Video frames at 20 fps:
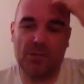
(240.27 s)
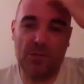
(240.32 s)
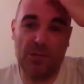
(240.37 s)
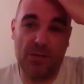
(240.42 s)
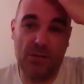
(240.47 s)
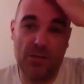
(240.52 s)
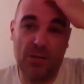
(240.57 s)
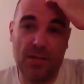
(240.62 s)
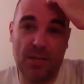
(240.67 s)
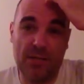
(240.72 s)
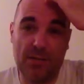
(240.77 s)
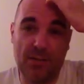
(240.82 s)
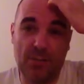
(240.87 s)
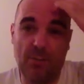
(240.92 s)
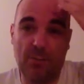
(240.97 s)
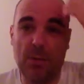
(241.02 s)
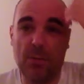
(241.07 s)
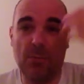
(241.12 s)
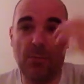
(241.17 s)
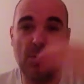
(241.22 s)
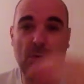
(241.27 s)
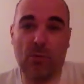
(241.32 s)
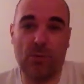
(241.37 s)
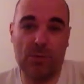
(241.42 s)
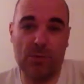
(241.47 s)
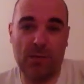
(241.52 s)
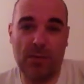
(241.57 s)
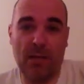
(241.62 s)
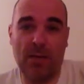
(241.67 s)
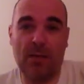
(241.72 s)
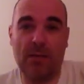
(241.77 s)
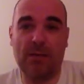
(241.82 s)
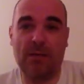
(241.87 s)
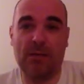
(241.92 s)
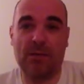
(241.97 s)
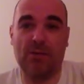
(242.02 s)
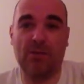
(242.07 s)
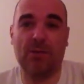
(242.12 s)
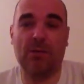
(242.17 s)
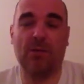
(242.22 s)
suggest to people who stay in
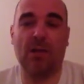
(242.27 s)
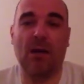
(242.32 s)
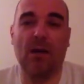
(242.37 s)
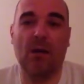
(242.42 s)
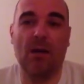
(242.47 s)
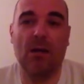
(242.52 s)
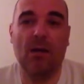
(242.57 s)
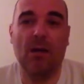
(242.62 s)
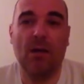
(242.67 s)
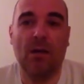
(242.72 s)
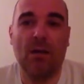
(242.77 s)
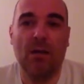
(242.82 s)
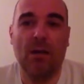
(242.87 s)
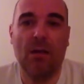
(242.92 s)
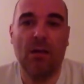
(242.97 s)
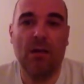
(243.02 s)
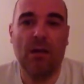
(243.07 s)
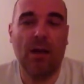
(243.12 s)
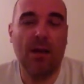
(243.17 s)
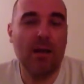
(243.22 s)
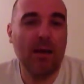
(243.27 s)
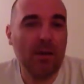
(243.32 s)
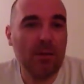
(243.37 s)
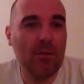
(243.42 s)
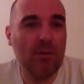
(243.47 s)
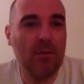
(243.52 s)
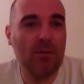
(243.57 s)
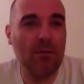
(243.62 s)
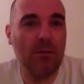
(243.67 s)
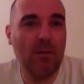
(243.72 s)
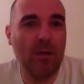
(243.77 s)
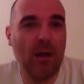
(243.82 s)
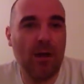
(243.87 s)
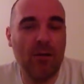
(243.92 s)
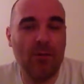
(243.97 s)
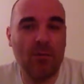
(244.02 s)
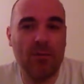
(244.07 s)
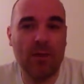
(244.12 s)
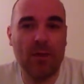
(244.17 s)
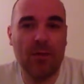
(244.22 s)
his hotel. And I
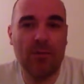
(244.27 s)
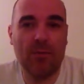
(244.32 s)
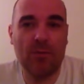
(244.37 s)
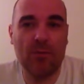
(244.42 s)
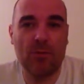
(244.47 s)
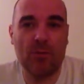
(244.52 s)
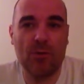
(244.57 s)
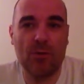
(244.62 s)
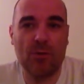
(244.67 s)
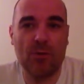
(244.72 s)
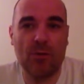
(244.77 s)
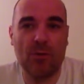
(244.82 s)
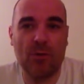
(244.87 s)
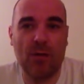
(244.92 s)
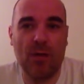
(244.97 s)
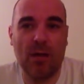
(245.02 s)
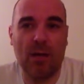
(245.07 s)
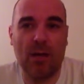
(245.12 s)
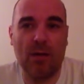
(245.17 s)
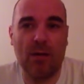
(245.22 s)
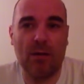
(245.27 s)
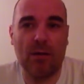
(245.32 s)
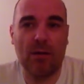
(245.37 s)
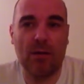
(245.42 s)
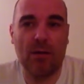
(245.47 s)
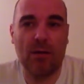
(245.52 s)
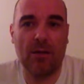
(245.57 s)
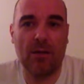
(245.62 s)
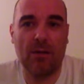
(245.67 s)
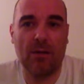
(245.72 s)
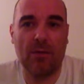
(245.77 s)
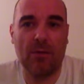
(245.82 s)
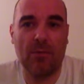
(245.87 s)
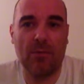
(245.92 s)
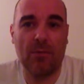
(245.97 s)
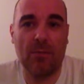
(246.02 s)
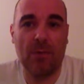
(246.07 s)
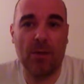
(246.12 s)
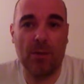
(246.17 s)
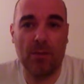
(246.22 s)
know that for sure, like
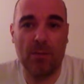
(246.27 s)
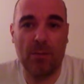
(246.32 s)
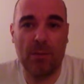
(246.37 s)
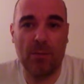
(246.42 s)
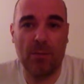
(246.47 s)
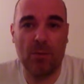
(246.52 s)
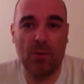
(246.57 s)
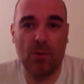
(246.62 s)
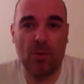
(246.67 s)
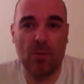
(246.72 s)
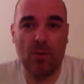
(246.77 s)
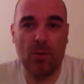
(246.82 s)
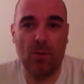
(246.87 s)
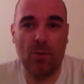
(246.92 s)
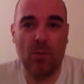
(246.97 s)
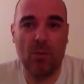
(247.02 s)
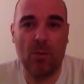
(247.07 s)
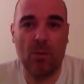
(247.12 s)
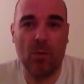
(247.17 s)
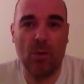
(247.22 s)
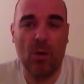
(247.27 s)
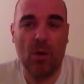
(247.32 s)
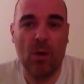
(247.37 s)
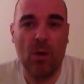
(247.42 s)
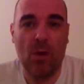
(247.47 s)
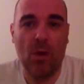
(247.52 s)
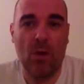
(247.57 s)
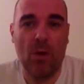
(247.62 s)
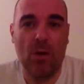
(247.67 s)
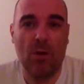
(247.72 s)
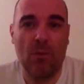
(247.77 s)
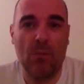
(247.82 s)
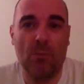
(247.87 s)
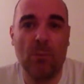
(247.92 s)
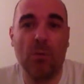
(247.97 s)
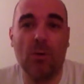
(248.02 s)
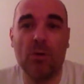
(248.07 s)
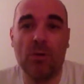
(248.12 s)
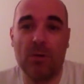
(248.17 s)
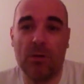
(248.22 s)
from other people who
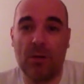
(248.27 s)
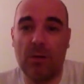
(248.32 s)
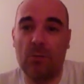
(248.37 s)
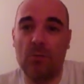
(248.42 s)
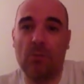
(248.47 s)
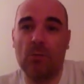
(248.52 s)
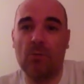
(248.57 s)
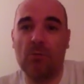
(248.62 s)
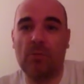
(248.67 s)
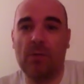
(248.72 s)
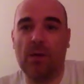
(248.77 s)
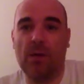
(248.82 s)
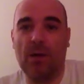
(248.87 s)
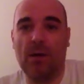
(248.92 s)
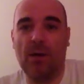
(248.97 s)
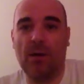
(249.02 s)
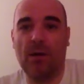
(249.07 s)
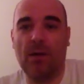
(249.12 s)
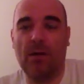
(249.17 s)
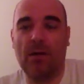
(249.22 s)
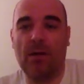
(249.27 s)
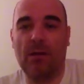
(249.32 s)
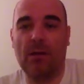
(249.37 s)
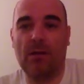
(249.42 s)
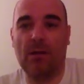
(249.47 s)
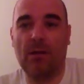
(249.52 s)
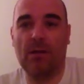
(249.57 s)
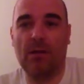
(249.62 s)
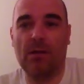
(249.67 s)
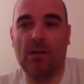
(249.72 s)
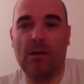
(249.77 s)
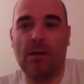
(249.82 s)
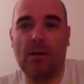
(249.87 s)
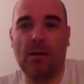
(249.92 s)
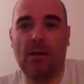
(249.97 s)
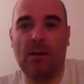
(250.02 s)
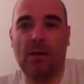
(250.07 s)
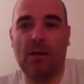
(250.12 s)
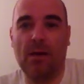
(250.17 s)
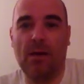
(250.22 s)
booked a room there in
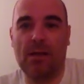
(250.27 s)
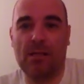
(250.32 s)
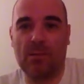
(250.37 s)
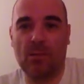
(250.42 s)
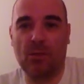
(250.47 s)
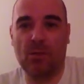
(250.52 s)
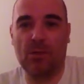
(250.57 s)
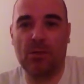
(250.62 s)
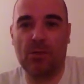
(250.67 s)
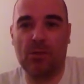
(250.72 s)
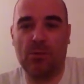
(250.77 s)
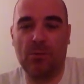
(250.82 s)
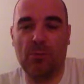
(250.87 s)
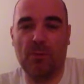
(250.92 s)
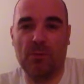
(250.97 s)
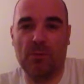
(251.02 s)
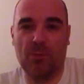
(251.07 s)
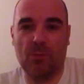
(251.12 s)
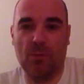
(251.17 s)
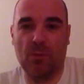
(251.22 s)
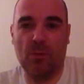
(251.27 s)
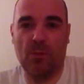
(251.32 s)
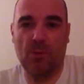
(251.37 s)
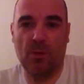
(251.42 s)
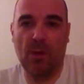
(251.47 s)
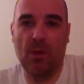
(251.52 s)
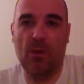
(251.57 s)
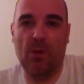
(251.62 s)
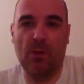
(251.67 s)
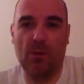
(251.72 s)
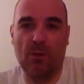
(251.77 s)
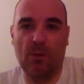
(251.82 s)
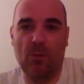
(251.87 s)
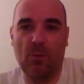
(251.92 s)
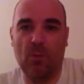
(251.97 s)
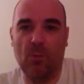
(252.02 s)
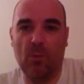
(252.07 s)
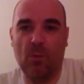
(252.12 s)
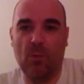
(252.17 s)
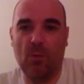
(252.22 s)
the casa with the cheapest food. We all
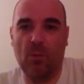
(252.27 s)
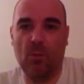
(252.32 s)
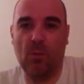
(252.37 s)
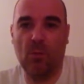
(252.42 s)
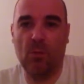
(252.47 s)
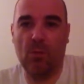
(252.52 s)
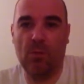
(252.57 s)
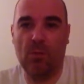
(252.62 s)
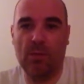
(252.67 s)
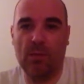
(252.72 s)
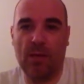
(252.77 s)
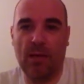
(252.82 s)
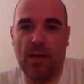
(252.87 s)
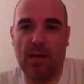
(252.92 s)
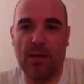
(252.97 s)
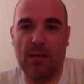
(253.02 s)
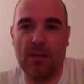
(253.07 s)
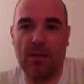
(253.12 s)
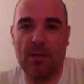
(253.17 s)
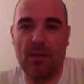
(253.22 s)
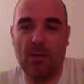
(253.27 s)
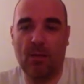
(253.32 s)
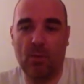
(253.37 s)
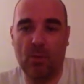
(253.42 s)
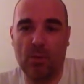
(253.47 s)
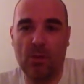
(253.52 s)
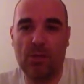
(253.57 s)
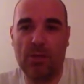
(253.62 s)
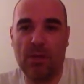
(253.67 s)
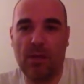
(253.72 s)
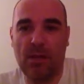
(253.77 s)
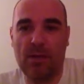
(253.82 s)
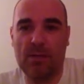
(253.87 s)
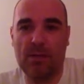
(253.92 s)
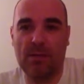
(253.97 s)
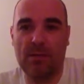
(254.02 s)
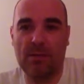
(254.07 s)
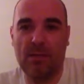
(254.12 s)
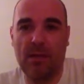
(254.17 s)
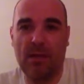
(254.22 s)
know who is that, which
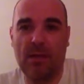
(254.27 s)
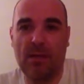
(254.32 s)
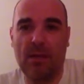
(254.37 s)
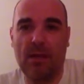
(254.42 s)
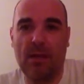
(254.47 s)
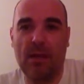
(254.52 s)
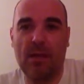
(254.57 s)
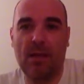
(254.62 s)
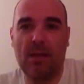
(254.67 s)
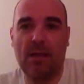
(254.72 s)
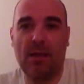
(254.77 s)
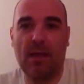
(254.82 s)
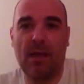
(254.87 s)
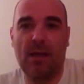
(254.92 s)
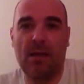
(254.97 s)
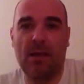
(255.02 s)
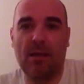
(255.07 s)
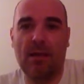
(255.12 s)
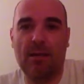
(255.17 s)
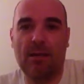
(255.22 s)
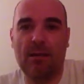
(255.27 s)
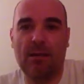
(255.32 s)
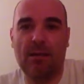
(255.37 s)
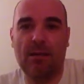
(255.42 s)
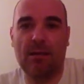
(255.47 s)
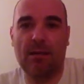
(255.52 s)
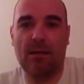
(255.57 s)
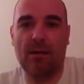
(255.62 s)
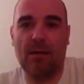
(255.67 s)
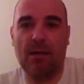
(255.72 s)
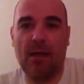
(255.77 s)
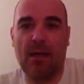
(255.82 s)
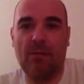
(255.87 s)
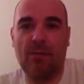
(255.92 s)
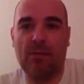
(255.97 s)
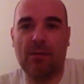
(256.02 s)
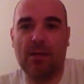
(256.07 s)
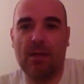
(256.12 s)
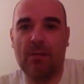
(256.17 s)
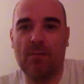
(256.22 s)
casa is that, and
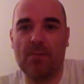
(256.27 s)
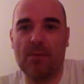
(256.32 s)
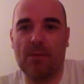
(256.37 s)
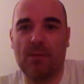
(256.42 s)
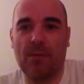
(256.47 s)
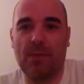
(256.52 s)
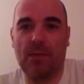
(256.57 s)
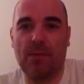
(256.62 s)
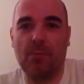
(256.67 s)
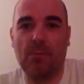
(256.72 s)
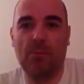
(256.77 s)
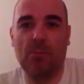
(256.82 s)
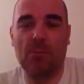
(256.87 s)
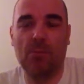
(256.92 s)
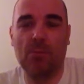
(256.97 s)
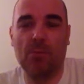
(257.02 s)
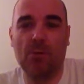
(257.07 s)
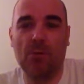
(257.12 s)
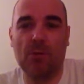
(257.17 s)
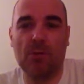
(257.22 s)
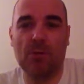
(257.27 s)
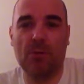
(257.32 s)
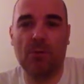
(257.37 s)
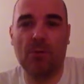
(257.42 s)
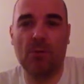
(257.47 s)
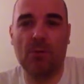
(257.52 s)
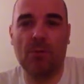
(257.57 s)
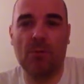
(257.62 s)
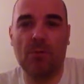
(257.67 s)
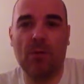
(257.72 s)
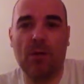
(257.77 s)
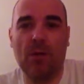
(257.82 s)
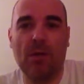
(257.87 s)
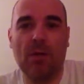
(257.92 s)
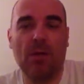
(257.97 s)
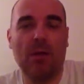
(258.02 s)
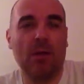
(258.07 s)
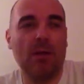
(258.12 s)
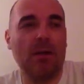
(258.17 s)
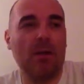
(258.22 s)
every time somebody books a room,
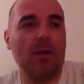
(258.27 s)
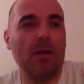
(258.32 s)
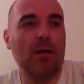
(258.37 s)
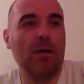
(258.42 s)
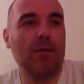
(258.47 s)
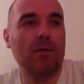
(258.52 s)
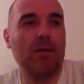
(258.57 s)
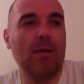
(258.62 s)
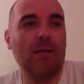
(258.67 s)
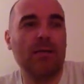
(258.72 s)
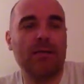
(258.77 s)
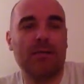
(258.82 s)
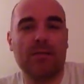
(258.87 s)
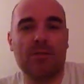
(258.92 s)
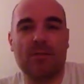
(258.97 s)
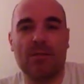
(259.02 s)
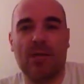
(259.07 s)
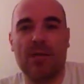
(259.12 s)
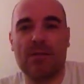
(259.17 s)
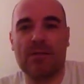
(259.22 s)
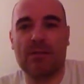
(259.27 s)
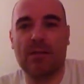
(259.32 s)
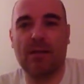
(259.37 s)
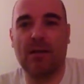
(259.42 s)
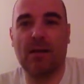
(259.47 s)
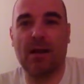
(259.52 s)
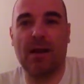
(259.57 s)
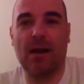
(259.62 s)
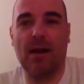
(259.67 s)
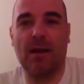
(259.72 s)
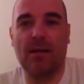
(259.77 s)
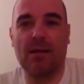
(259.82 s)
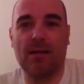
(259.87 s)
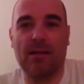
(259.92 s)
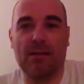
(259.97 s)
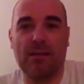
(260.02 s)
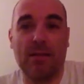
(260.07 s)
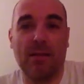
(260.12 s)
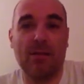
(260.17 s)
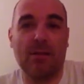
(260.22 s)
they suggest a guide,
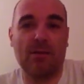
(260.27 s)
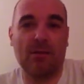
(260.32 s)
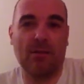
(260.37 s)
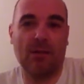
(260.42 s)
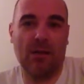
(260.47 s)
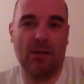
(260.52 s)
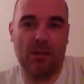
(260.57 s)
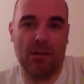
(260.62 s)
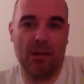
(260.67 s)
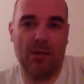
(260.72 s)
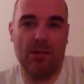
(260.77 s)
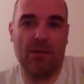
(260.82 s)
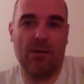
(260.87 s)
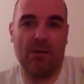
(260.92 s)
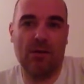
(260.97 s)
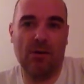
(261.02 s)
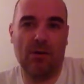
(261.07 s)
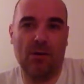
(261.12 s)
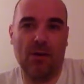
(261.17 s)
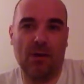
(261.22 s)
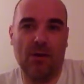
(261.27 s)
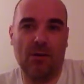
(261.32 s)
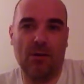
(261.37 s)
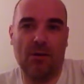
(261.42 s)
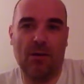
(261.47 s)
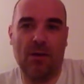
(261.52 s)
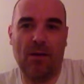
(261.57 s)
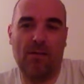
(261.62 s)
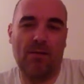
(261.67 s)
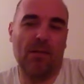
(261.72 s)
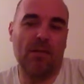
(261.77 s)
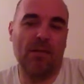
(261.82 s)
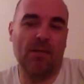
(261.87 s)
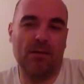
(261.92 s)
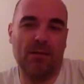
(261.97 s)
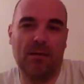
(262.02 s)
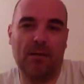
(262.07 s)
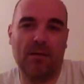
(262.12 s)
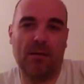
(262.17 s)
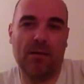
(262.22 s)
and that girl, I don't have
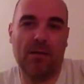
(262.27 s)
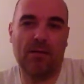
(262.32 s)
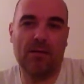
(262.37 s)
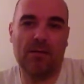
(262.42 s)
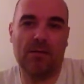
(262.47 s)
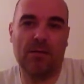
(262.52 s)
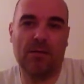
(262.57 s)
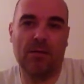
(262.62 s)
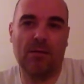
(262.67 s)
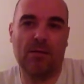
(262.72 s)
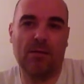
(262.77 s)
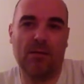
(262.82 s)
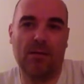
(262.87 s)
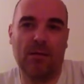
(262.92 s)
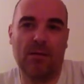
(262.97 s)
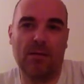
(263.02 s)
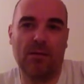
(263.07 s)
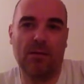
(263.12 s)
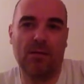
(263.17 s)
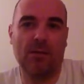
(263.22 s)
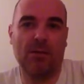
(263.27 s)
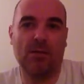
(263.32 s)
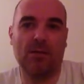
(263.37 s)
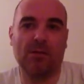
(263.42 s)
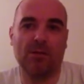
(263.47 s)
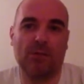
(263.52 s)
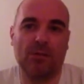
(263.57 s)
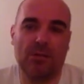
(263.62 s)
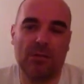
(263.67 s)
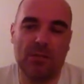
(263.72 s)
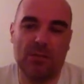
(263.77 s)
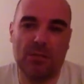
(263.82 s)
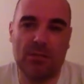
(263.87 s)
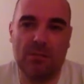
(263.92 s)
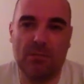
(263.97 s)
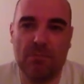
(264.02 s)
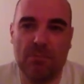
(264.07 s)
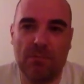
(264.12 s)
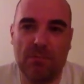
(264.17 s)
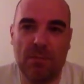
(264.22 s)
anything against her, like
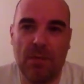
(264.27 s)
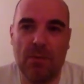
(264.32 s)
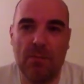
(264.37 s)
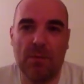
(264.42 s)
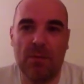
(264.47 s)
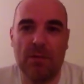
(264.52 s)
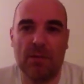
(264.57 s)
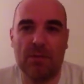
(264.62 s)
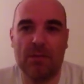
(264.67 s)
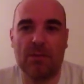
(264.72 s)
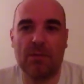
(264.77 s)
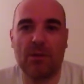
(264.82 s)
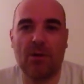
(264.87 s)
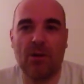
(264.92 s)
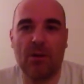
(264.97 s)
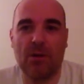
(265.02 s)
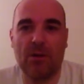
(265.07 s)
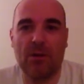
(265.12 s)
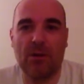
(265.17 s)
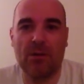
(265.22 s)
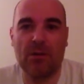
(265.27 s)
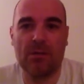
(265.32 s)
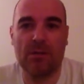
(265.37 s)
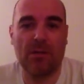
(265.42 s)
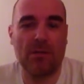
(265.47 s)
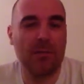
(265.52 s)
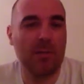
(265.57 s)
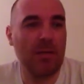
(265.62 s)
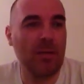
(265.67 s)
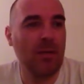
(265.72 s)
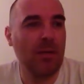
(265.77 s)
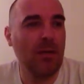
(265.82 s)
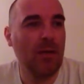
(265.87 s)
she's maybe a stalker or something,